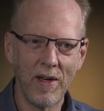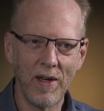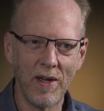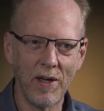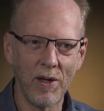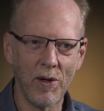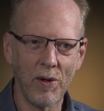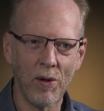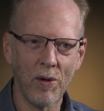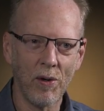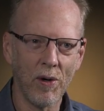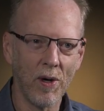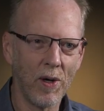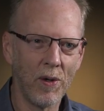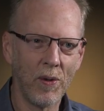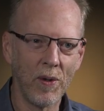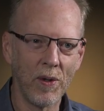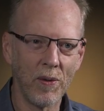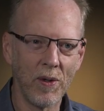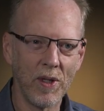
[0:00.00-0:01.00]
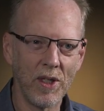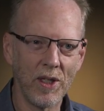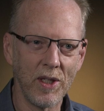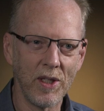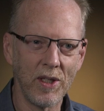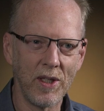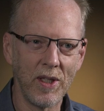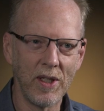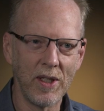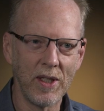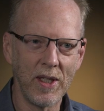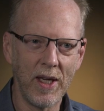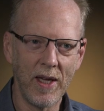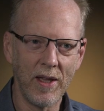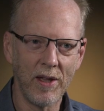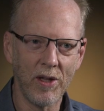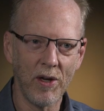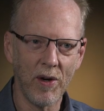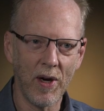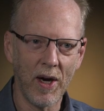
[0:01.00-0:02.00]
and chloroquine resistance
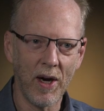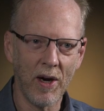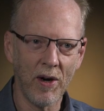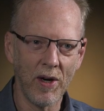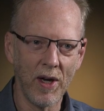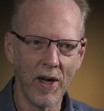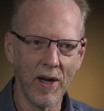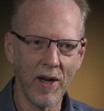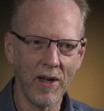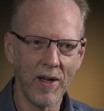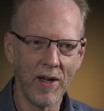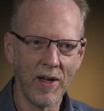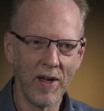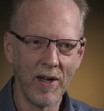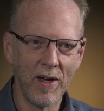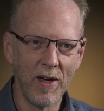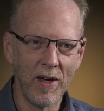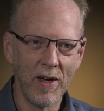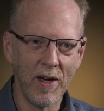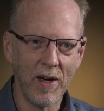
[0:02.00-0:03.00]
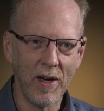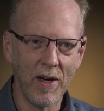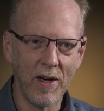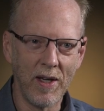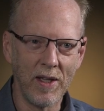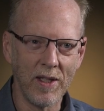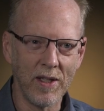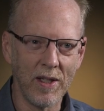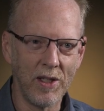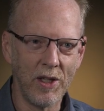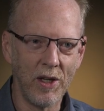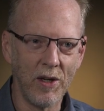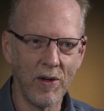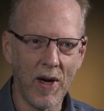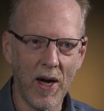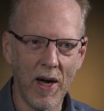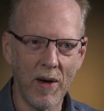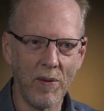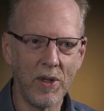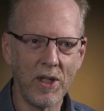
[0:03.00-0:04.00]
hit their area. And he said, you
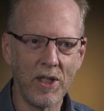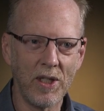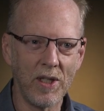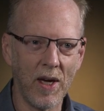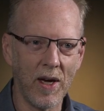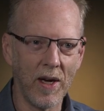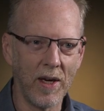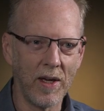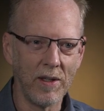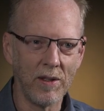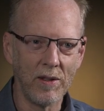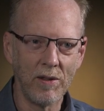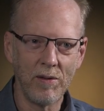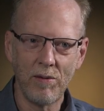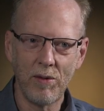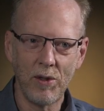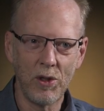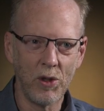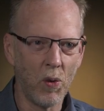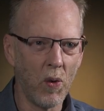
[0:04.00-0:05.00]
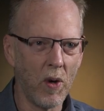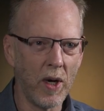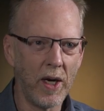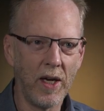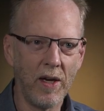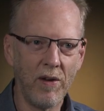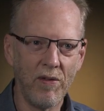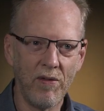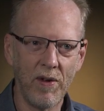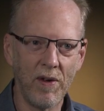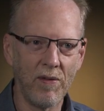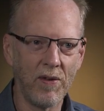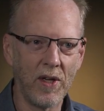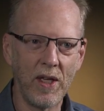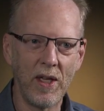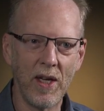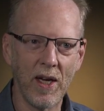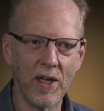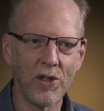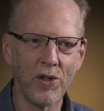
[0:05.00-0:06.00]
know, I would sign 20 to
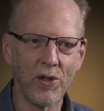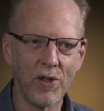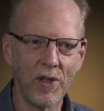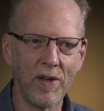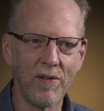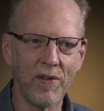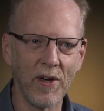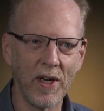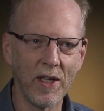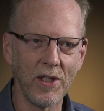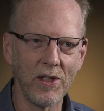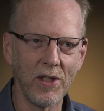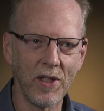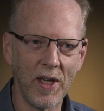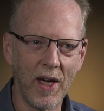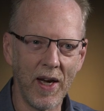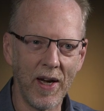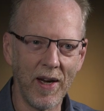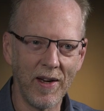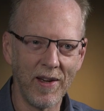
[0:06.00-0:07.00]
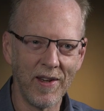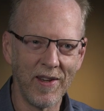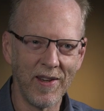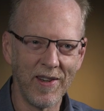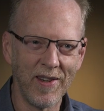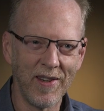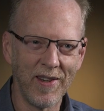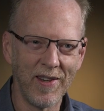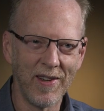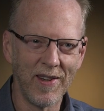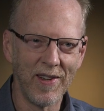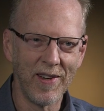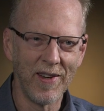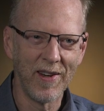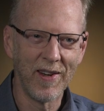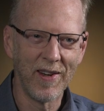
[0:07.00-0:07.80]
50 death certificates a day. Yeah.